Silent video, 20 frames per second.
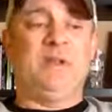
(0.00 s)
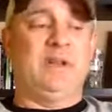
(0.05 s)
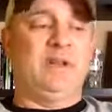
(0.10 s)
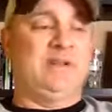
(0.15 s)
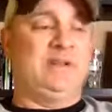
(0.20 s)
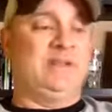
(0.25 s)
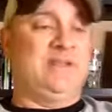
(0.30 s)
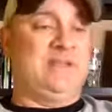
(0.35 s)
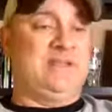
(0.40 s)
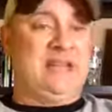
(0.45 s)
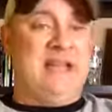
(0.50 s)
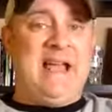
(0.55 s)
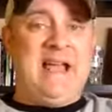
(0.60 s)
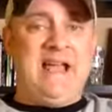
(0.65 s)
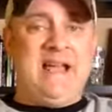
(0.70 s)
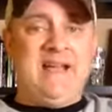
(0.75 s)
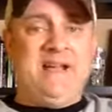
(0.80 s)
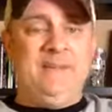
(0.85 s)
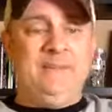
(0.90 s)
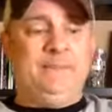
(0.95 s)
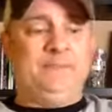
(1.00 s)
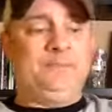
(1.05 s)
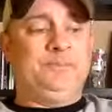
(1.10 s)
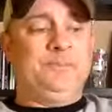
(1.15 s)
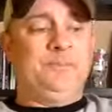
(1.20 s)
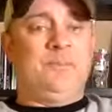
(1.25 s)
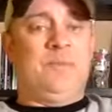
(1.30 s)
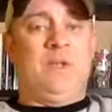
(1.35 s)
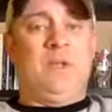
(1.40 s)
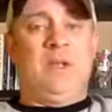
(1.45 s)
today
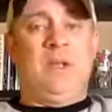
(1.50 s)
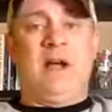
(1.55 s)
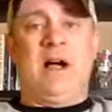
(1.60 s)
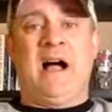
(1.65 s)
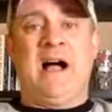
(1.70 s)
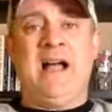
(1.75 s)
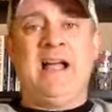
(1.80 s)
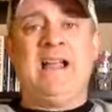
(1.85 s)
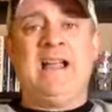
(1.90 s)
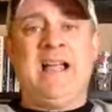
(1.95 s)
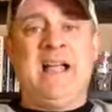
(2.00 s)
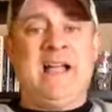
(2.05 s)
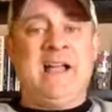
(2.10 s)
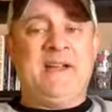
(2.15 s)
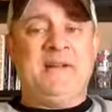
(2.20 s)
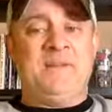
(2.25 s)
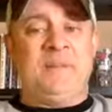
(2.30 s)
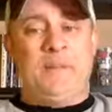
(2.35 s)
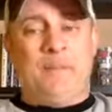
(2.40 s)
I had